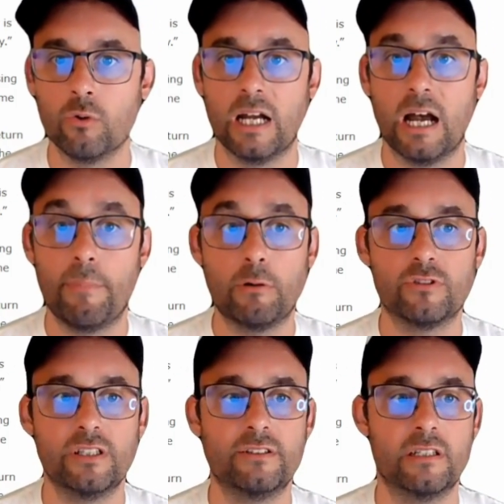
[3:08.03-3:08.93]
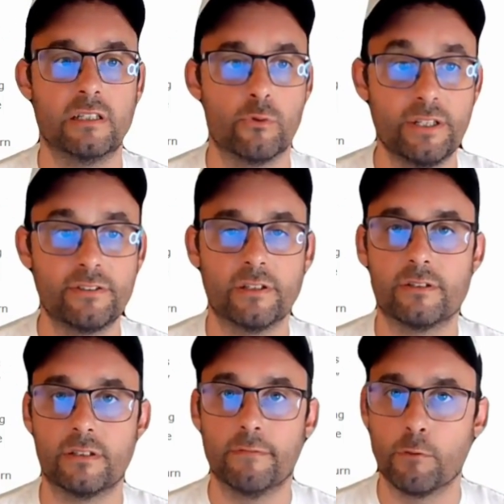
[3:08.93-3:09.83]
about ceasing
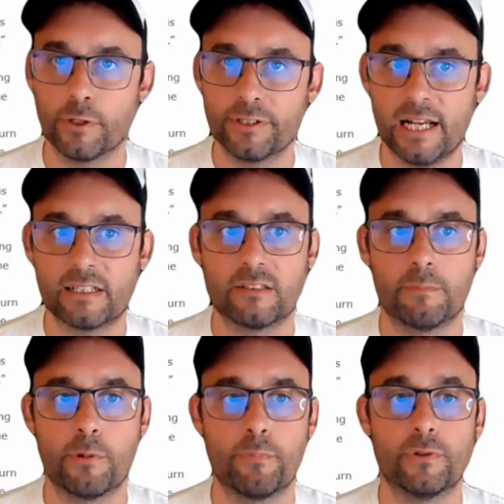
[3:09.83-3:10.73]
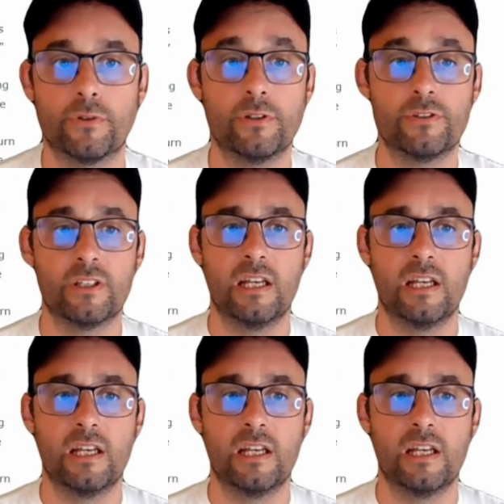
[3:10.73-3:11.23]
residency for tax purposes